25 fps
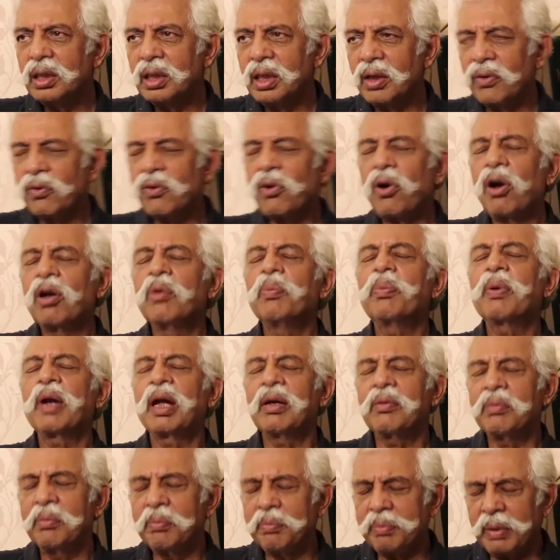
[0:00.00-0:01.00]
They have called
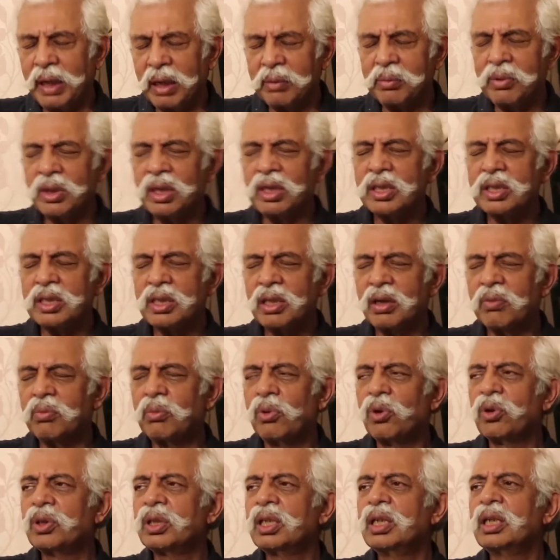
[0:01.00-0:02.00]
Prime Minister
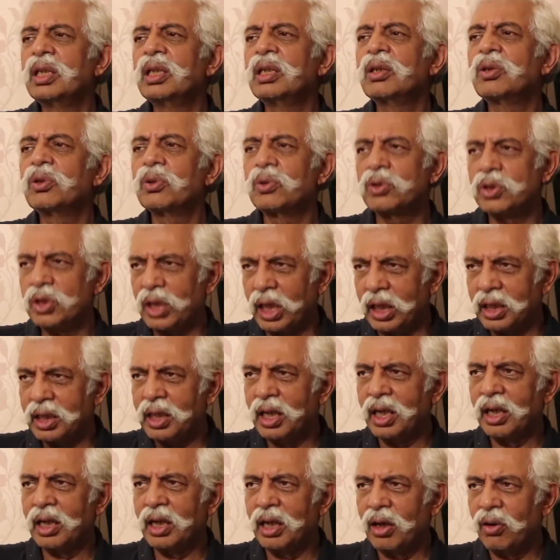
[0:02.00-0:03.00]
Modi to
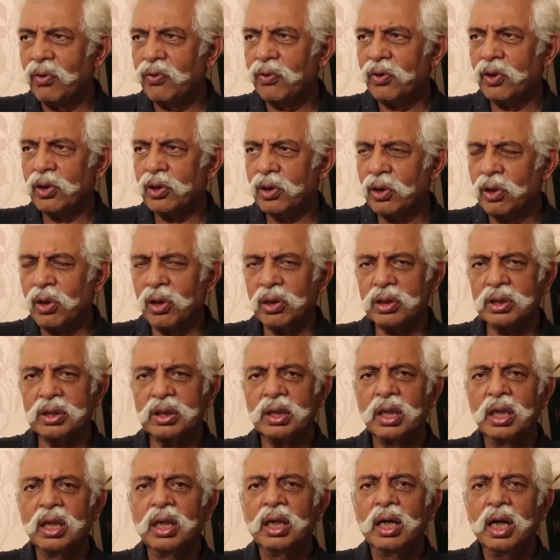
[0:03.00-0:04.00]
China now for
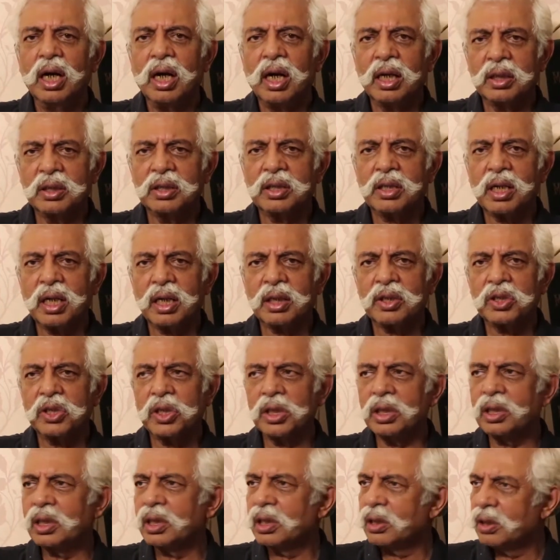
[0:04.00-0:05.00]
talks,
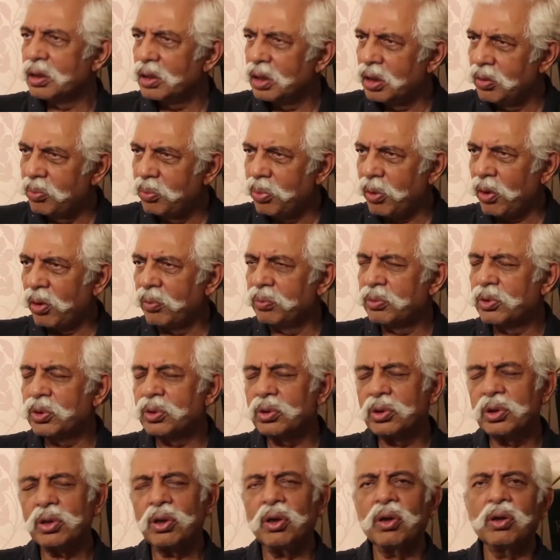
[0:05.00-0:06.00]
unstructured,
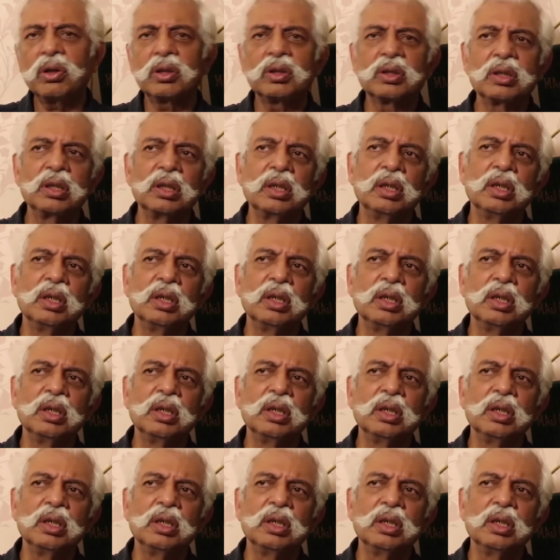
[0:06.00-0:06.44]
impromptu talks.